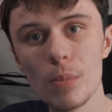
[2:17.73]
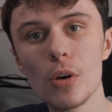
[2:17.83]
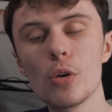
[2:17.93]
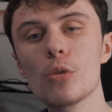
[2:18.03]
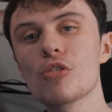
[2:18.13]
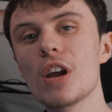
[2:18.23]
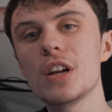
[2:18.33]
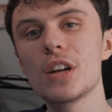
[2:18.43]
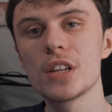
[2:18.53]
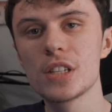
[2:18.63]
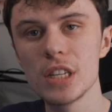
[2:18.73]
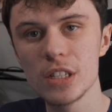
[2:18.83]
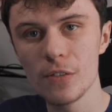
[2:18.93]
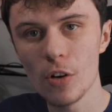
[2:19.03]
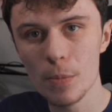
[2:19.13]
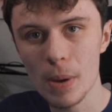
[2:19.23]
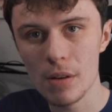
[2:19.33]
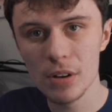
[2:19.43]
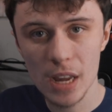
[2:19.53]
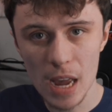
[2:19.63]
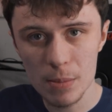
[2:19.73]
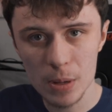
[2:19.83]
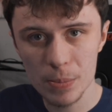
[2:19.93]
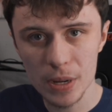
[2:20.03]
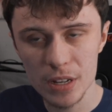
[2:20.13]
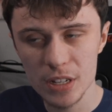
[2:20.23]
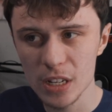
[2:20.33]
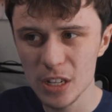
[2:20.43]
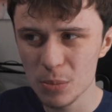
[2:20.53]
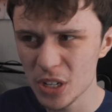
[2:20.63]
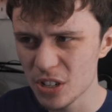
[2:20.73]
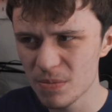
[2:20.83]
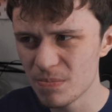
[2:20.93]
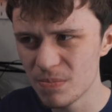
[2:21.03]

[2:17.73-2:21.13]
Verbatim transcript: my upgraded £65 gaming PC, which